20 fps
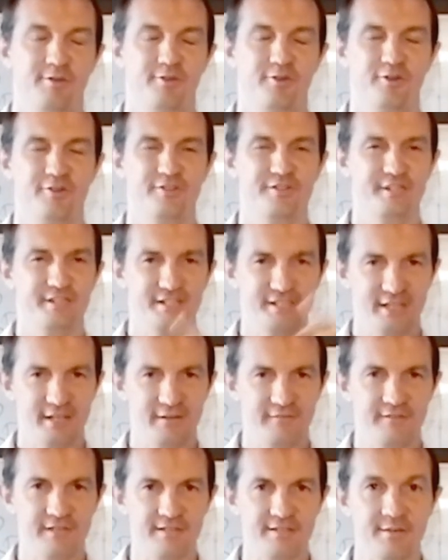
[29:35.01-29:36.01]
because this
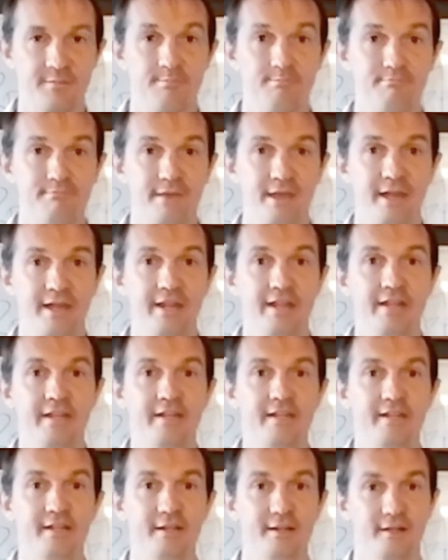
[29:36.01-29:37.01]
gives us
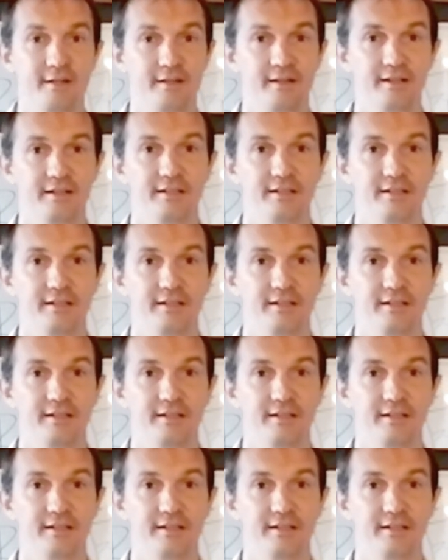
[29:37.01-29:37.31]
many